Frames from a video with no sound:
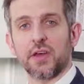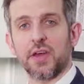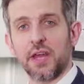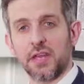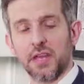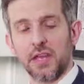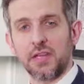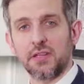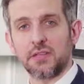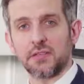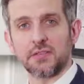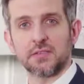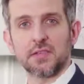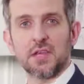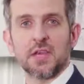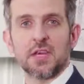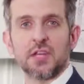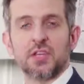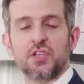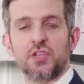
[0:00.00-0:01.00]
headaches
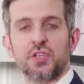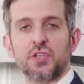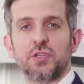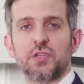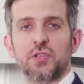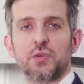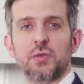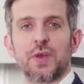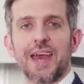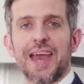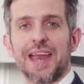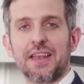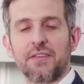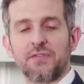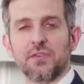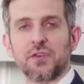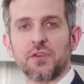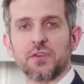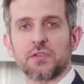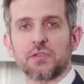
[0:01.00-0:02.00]
due to
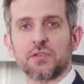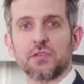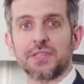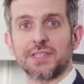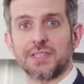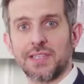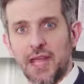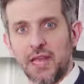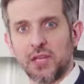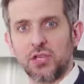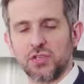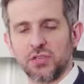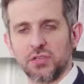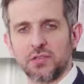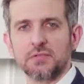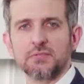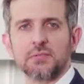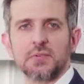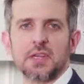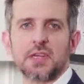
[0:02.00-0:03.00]
adverse
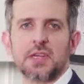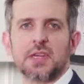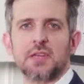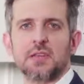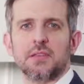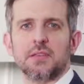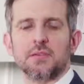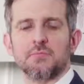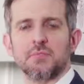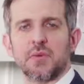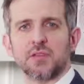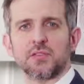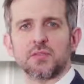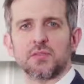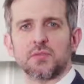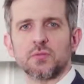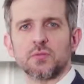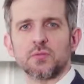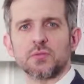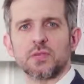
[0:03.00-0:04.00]
tension in the
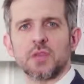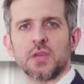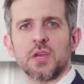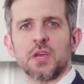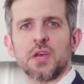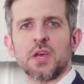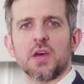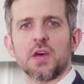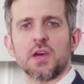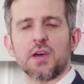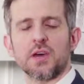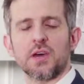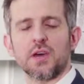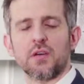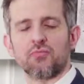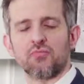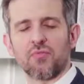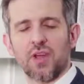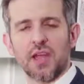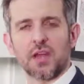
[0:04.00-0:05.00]
muscles
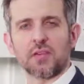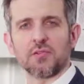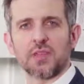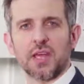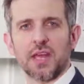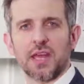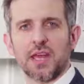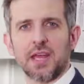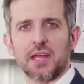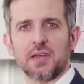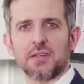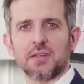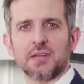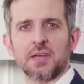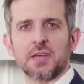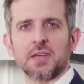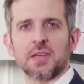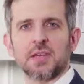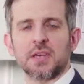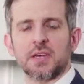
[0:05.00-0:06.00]
around the head,
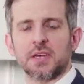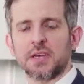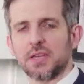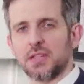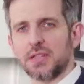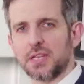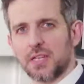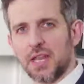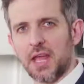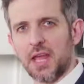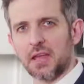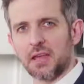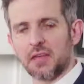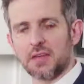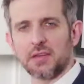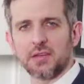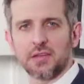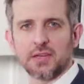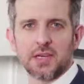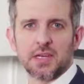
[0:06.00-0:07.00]
the neck
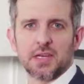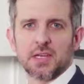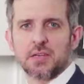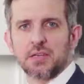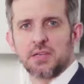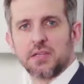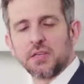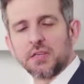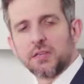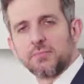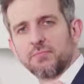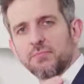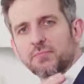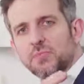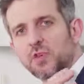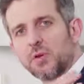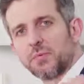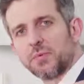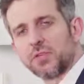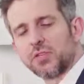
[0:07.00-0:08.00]
and the
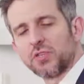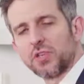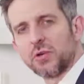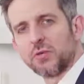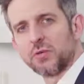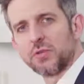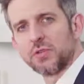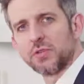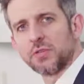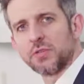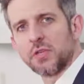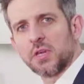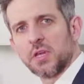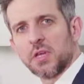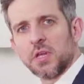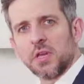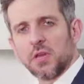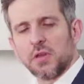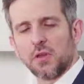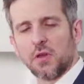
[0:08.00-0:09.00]
top of the shoulders.
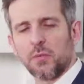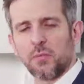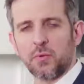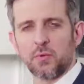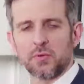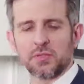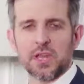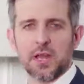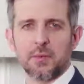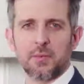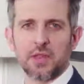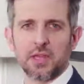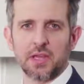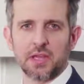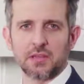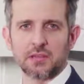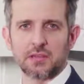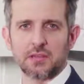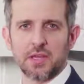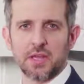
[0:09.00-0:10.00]
Commonly what's happening
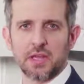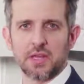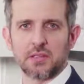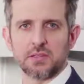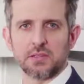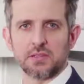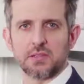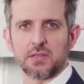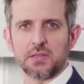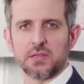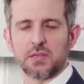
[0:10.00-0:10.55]
is there's